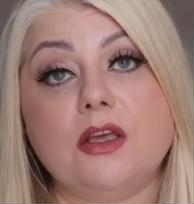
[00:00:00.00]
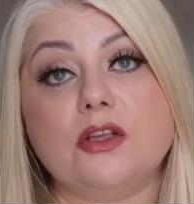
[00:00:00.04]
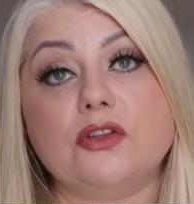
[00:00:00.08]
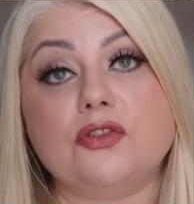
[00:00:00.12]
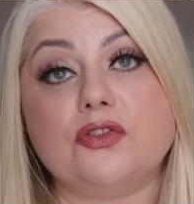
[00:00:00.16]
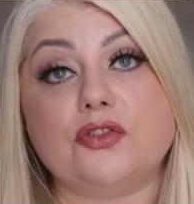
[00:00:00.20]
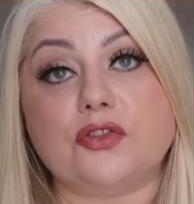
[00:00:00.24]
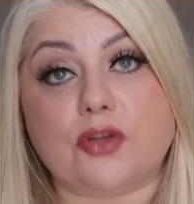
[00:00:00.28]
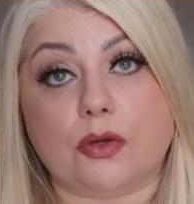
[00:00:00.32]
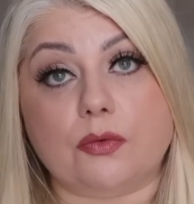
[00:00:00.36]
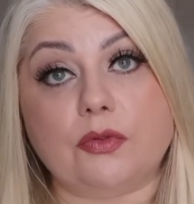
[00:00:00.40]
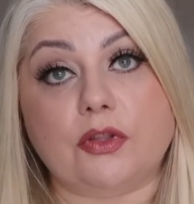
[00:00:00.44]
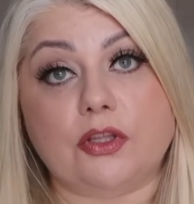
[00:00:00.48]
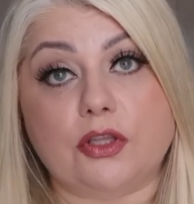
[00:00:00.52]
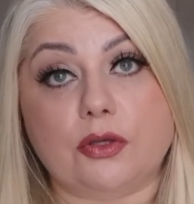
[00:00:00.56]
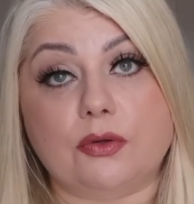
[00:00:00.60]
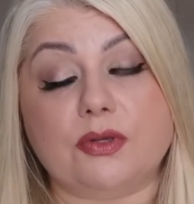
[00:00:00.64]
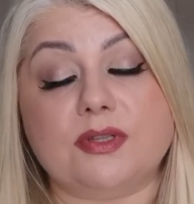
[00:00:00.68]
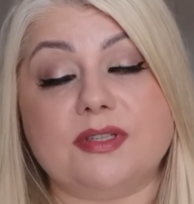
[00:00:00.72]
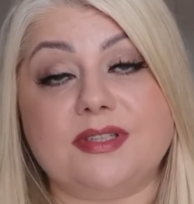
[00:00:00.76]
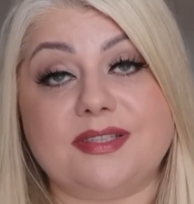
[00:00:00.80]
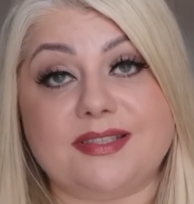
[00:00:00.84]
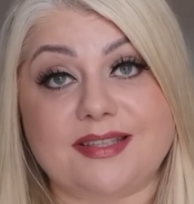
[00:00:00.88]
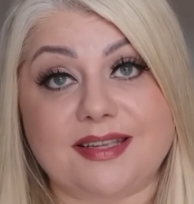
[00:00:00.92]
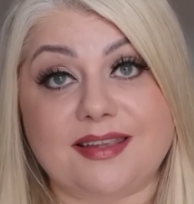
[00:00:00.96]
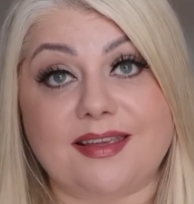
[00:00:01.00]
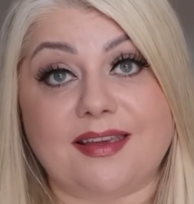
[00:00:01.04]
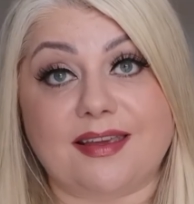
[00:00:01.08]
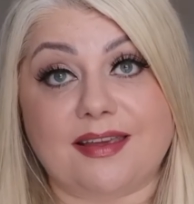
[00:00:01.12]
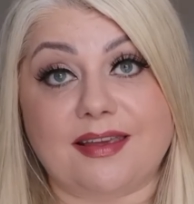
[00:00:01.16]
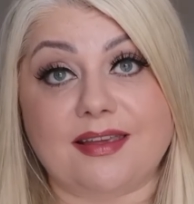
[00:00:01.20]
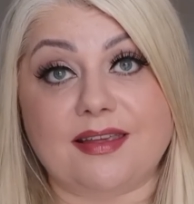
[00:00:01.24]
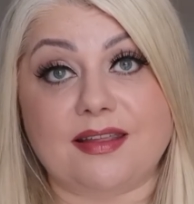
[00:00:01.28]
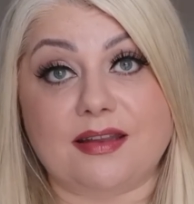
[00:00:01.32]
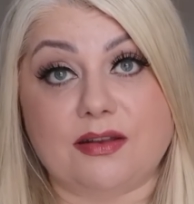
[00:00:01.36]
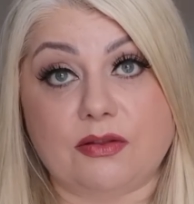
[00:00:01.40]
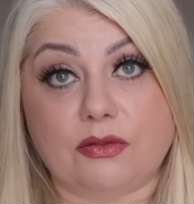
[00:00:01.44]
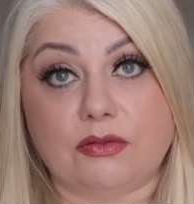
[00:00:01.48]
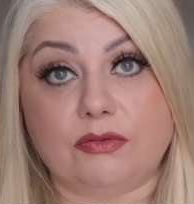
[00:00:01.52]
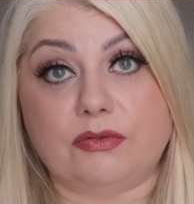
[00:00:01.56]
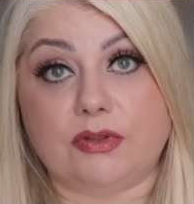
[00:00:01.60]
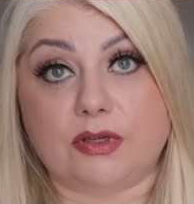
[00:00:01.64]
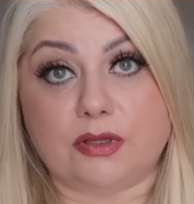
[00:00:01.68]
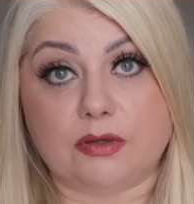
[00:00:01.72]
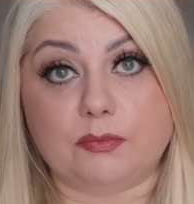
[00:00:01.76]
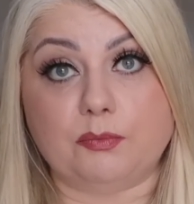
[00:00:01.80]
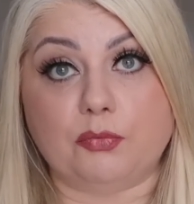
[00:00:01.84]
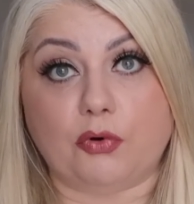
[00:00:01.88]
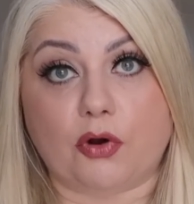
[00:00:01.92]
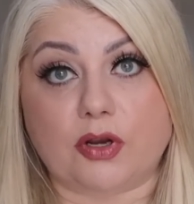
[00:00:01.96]
so that you can see it in
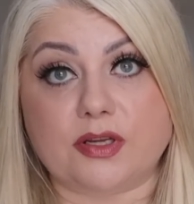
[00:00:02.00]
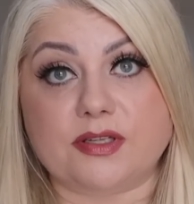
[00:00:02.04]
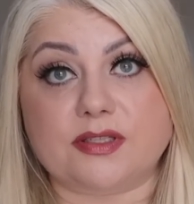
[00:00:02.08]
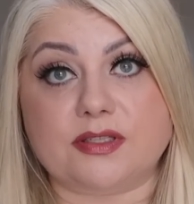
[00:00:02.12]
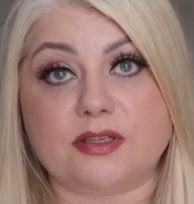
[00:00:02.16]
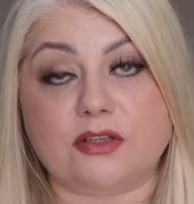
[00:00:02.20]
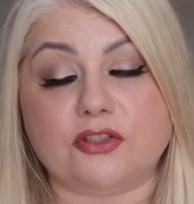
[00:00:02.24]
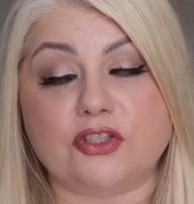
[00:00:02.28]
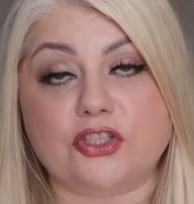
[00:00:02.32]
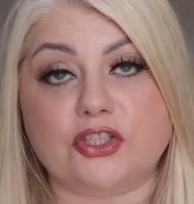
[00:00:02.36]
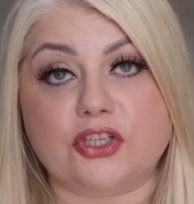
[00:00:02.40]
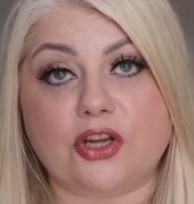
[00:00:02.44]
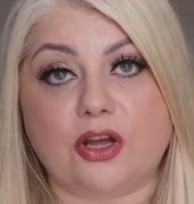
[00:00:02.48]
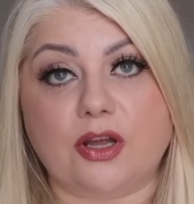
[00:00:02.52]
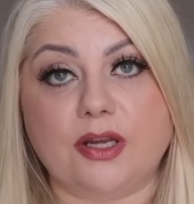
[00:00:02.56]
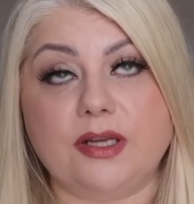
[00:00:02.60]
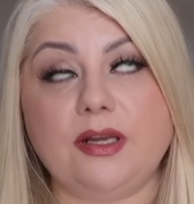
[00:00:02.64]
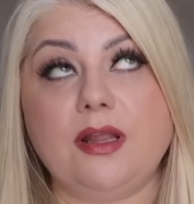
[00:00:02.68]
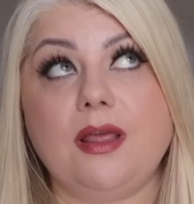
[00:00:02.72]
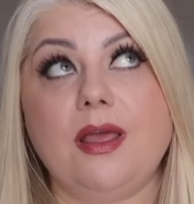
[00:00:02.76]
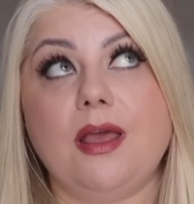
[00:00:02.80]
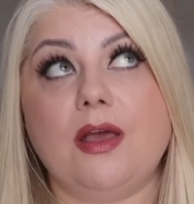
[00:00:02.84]
the bright sunshine.